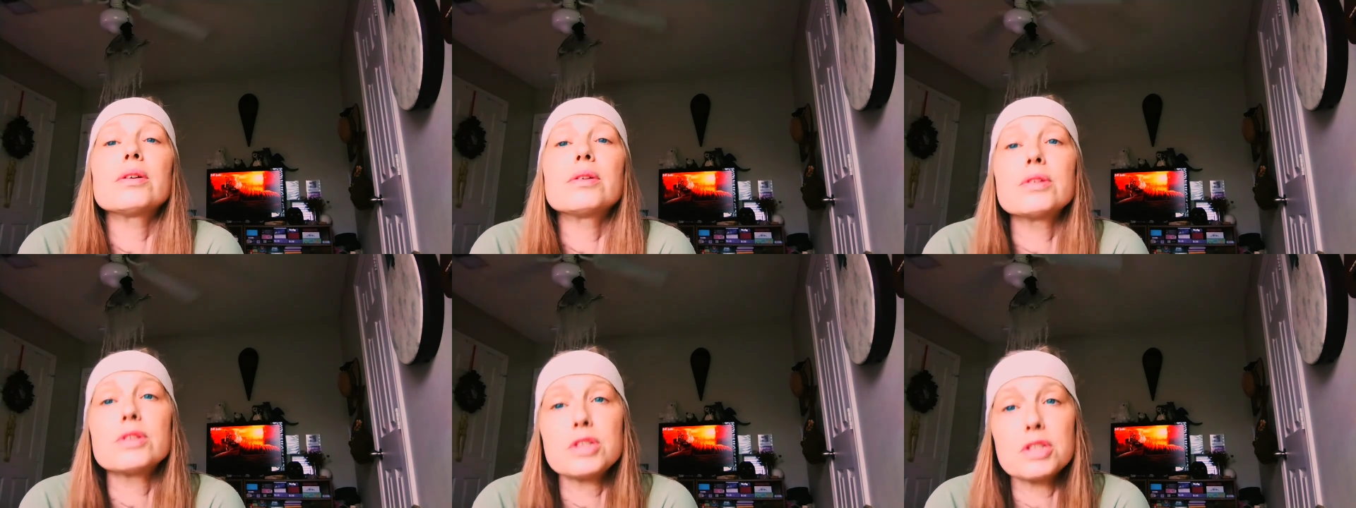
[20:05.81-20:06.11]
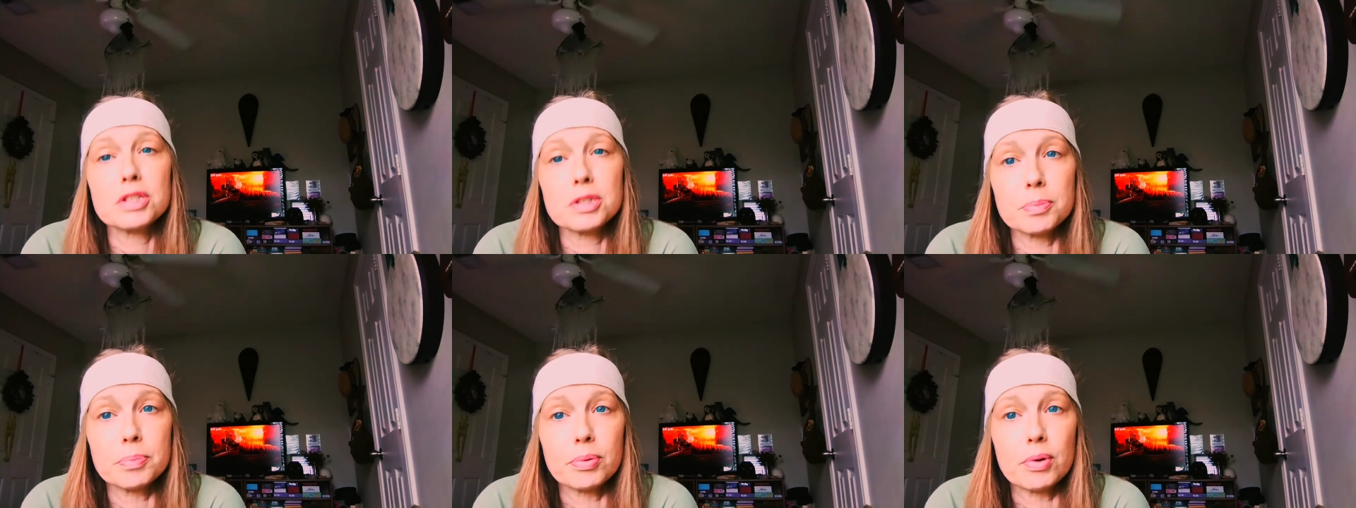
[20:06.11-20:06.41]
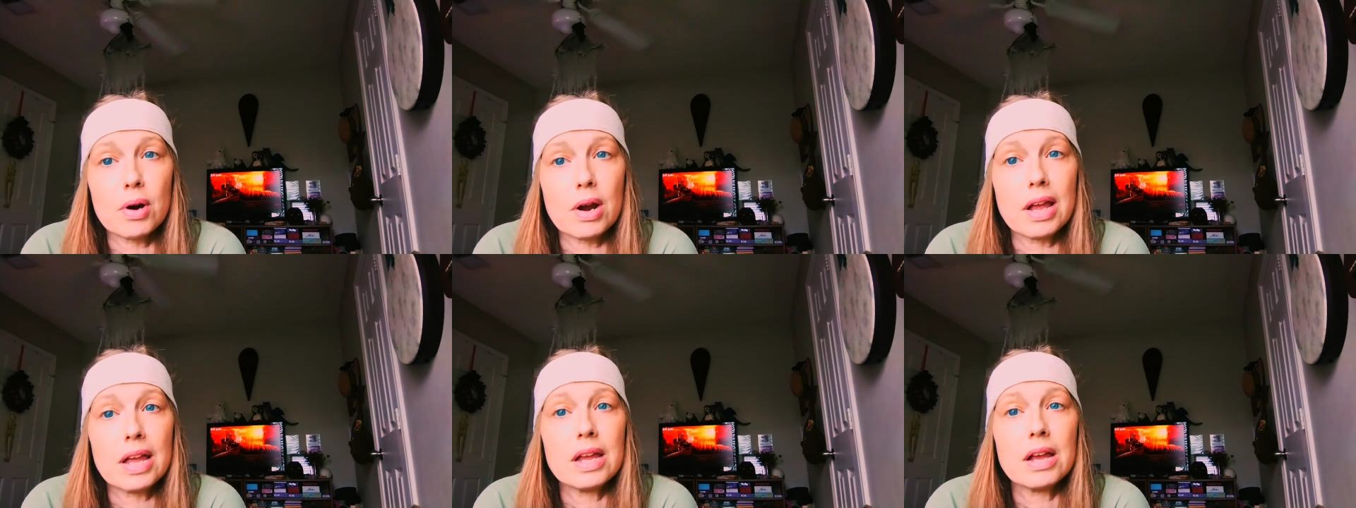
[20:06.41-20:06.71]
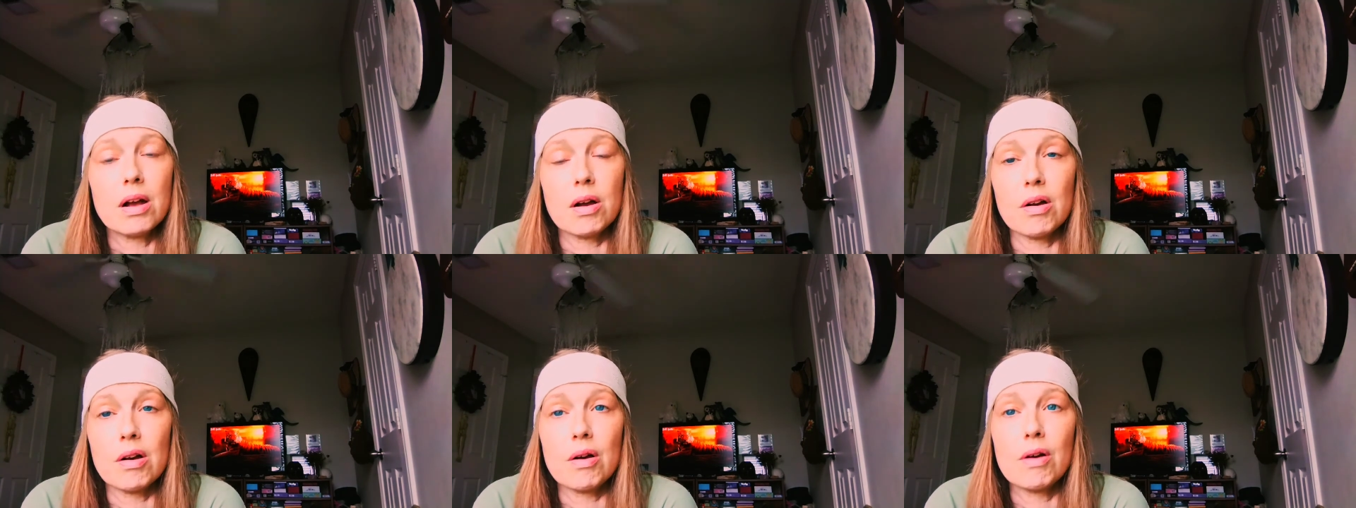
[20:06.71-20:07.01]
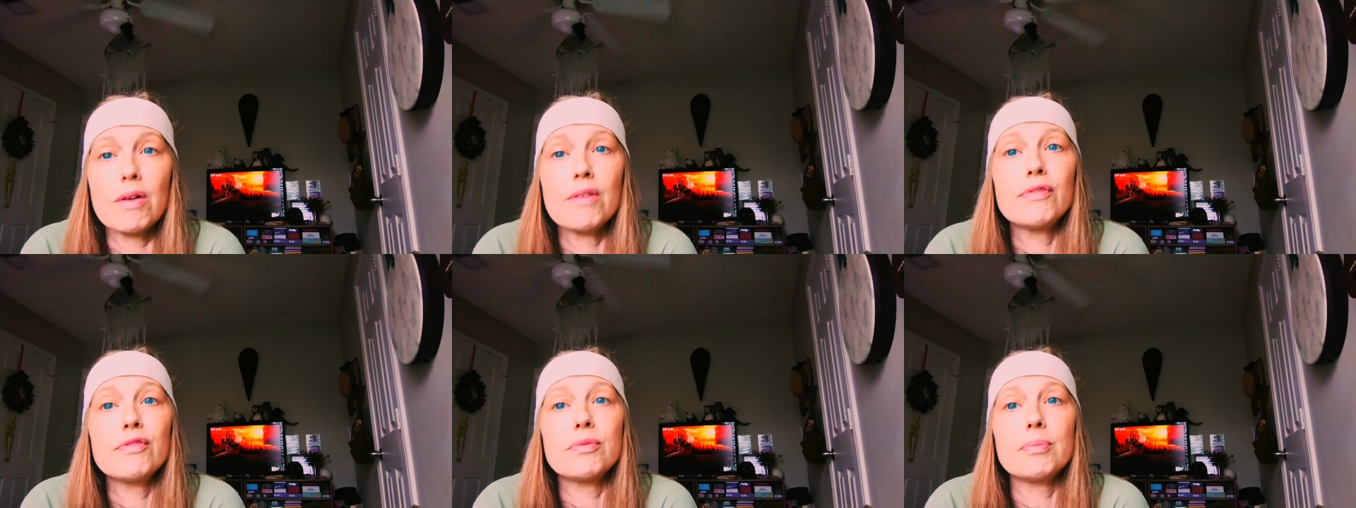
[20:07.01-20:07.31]
spray
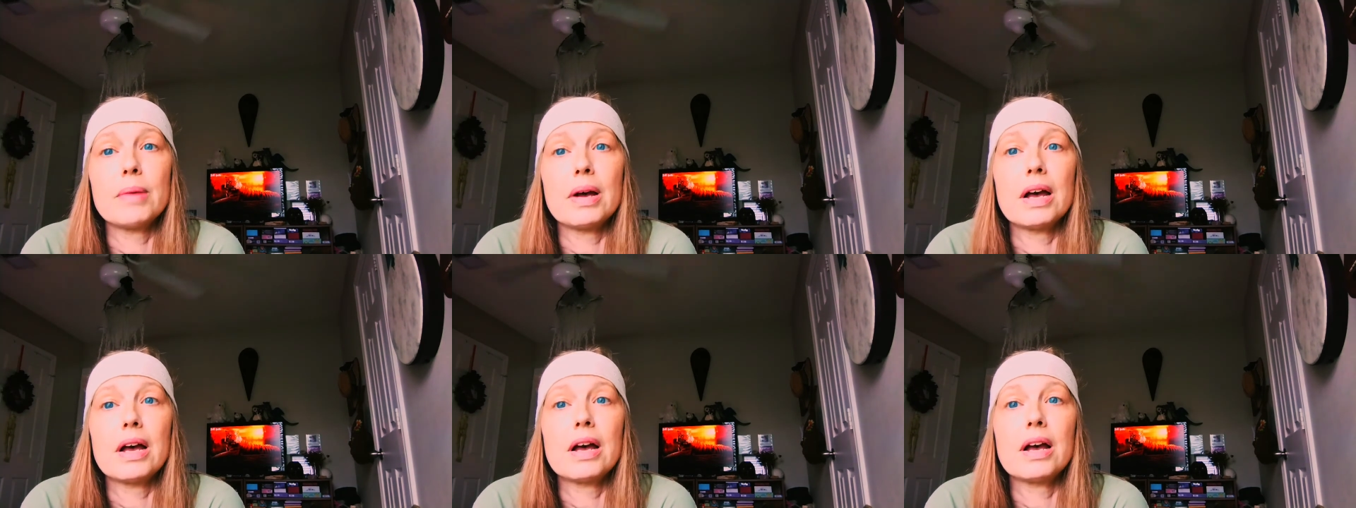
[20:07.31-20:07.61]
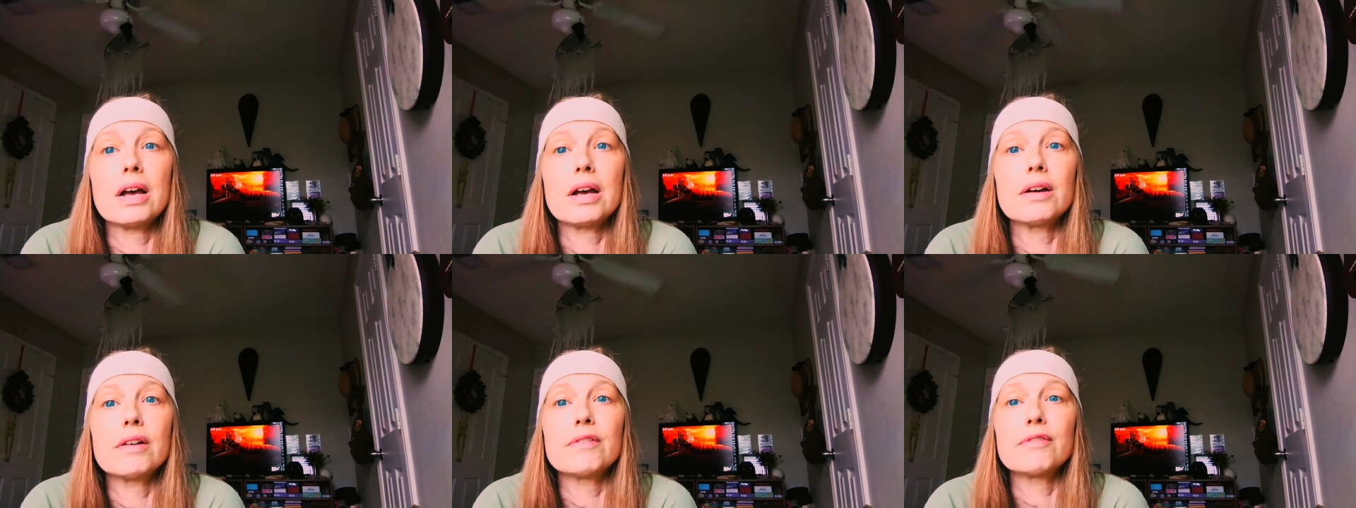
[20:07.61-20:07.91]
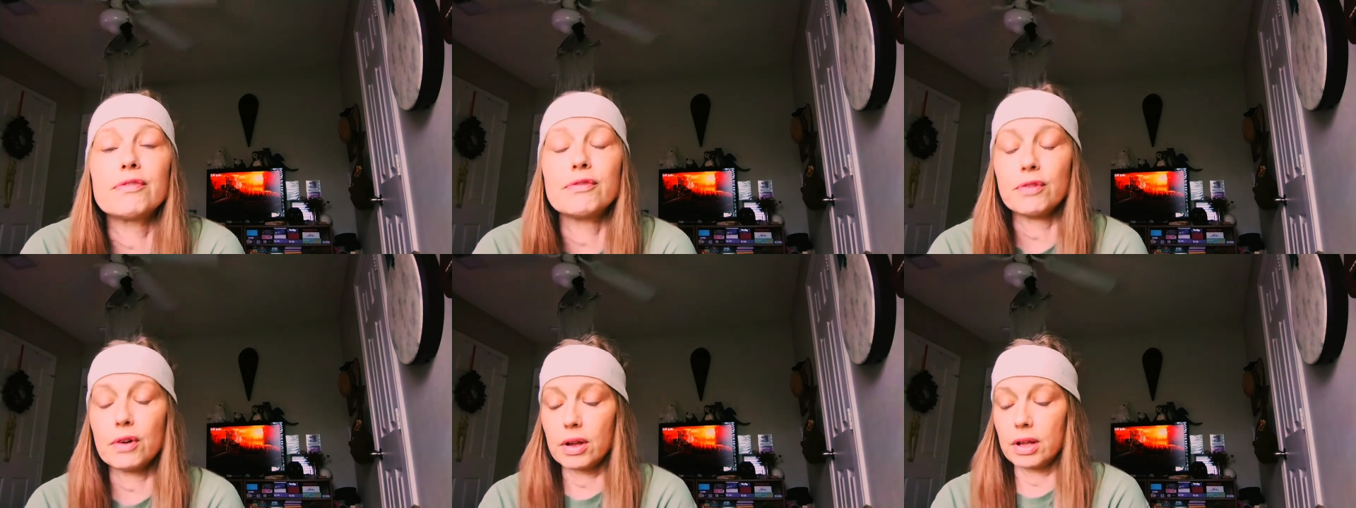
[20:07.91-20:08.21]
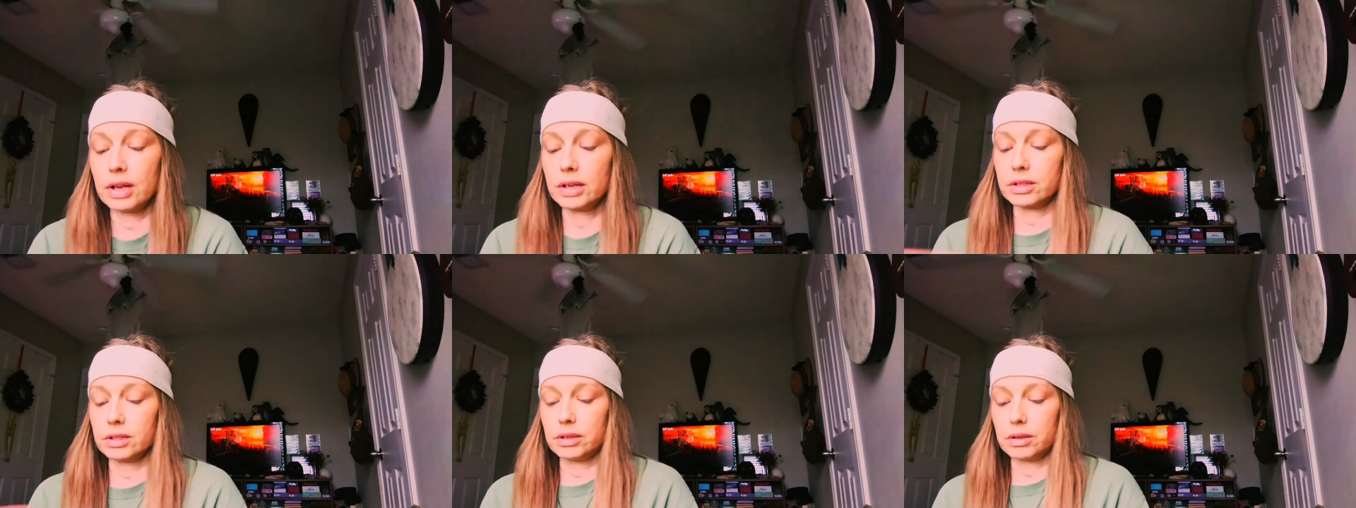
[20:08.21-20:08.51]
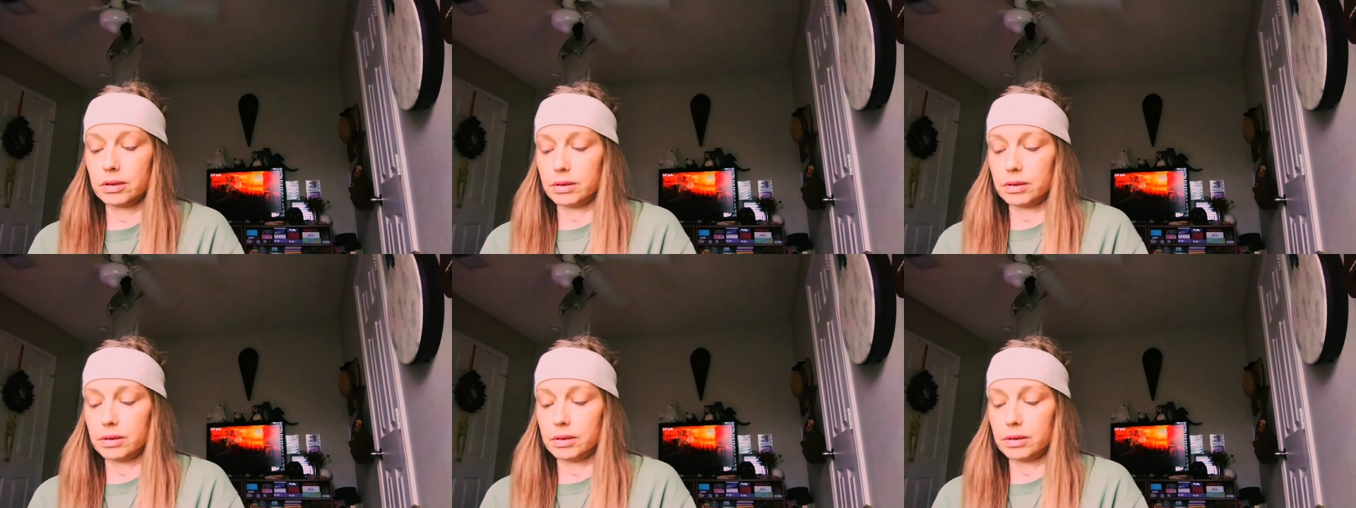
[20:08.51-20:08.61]
off my front